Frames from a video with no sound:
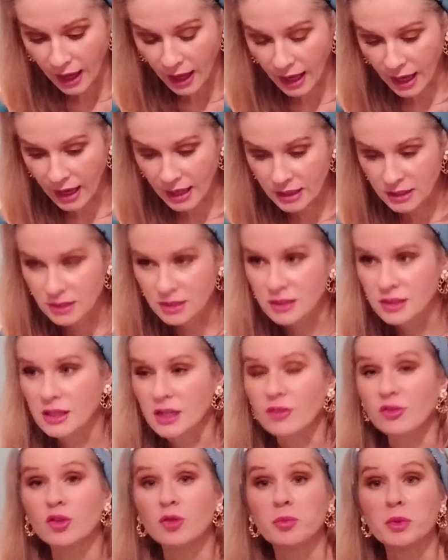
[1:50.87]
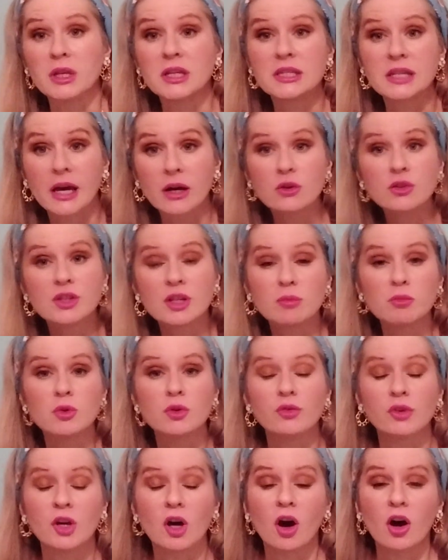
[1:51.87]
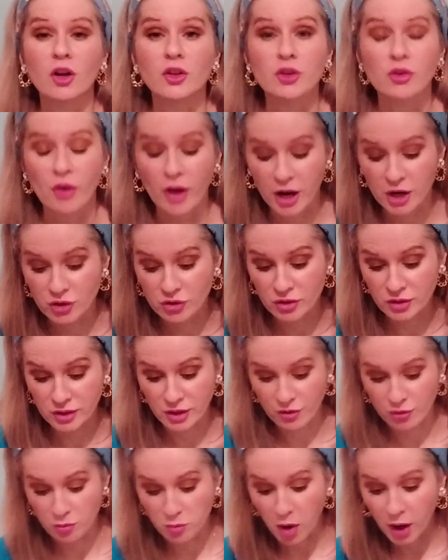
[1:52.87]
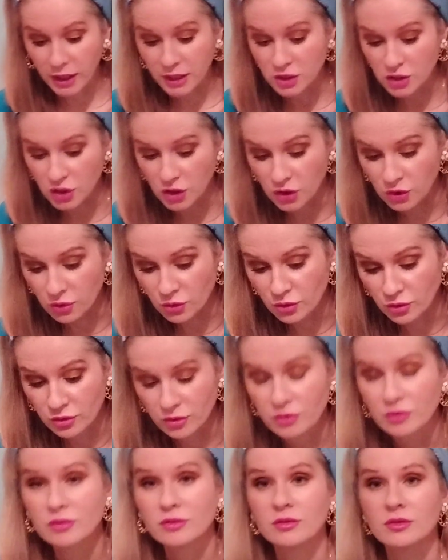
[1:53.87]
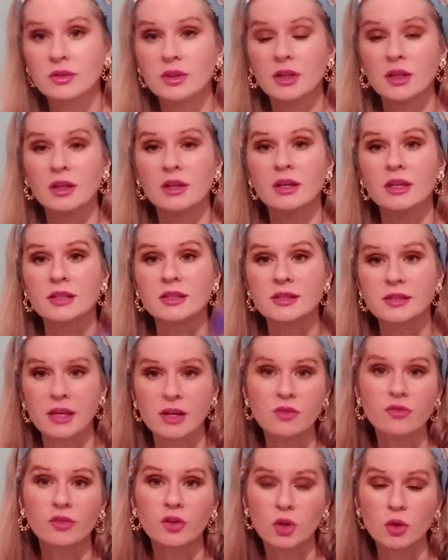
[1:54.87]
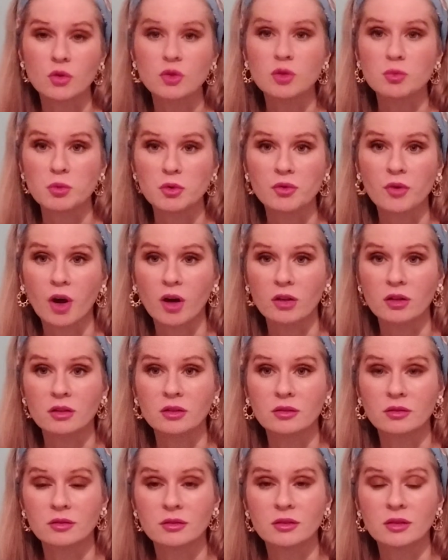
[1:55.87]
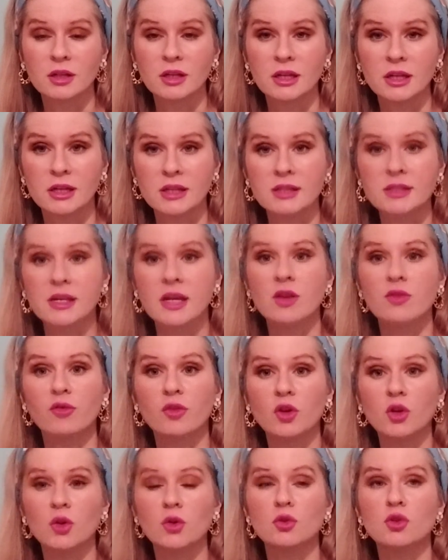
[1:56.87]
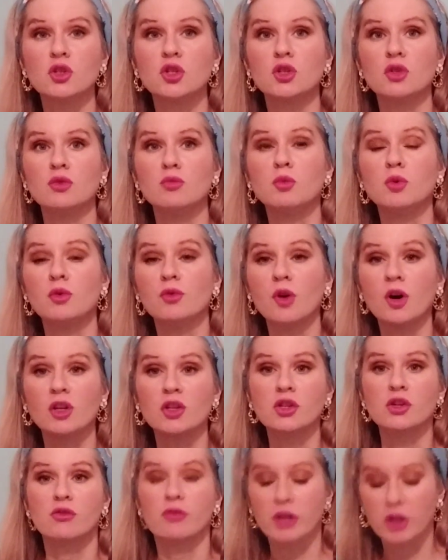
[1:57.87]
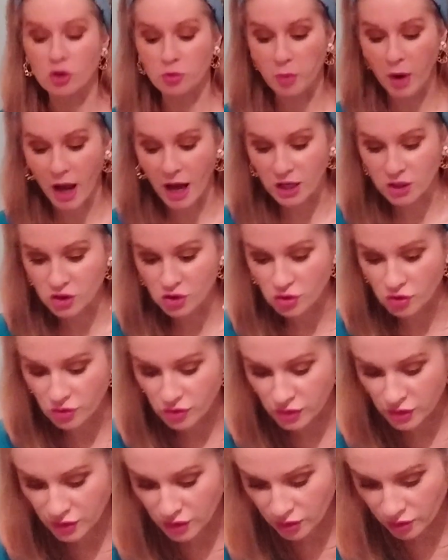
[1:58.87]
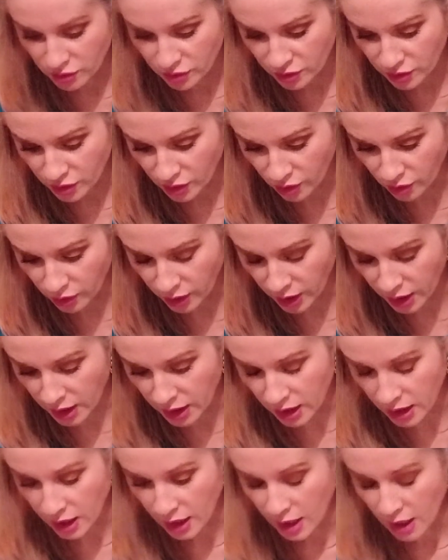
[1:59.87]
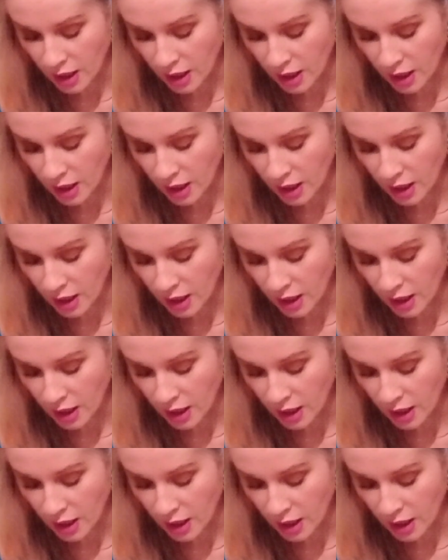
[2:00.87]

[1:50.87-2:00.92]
And if you've been doubting moving on, your angels are reminding you it's safe for you to move on. safe for you to move on to greener pastures. Okay.